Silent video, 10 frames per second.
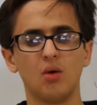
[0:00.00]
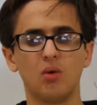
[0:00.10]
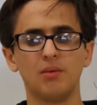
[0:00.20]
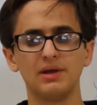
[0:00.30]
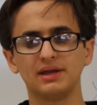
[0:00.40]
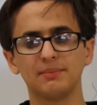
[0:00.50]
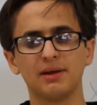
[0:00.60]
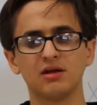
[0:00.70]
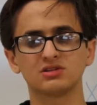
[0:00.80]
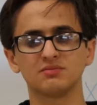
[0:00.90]
While making
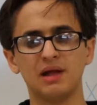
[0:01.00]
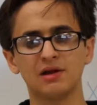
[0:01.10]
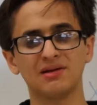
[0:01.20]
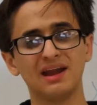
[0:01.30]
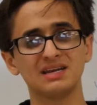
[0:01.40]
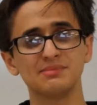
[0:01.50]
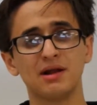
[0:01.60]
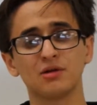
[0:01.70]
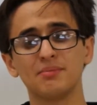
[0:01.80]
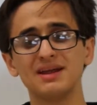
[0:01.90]
pairs of matter and
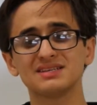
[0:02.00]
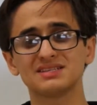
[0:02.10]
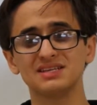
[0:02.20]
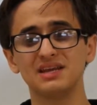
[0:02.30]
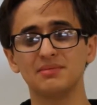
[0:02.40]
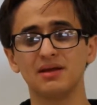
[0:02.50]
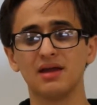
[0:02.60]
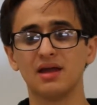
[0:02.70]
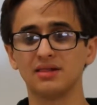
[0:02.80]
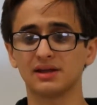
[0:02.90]
antimatter may seem
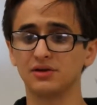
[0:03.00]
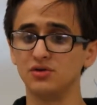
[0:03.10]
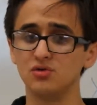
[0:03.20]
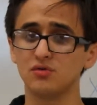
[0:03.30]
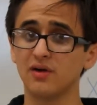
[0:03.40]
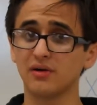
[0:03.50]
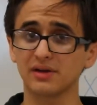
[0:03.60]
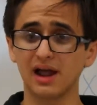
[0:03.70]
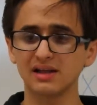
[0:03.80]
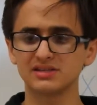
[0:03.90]
like a
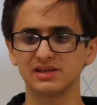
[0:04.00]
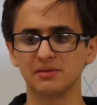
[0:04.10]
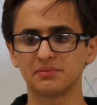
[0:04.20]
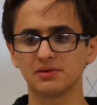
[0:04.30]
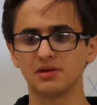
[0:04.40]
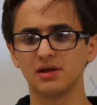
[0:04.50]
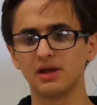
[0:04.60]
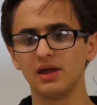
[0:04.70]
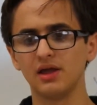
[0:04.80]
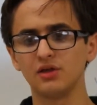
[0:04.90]
newfound concept,
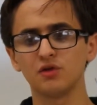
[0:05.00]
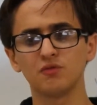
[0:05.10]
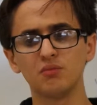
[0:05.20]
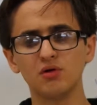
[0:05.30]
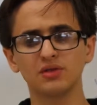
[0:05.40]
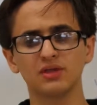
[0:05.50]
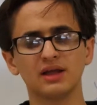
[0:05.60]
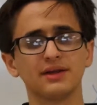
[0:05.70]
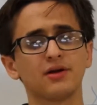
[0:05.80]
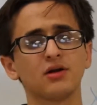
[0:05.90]
you've more than
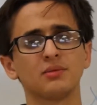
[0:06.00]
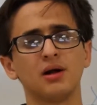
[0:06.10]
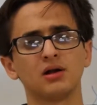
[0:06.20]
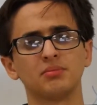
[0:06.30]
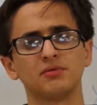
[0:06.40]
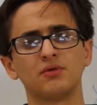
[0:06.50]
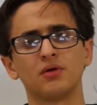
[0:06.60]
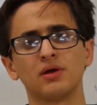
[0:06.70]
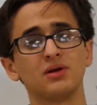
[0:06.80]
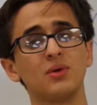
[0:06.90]
likely heard about it
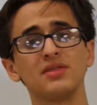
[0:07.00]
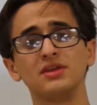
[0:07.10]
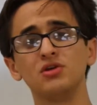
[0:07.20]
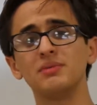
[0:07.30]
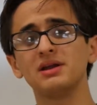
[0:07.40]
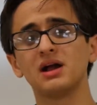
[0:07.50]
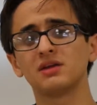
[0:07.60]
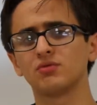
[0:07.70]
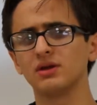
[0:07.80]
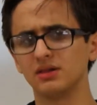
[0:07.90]
before in a way that you may not
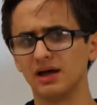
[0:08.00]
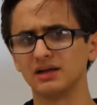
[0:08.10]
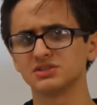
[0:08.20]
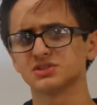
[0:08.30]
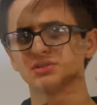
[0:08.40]
have realized.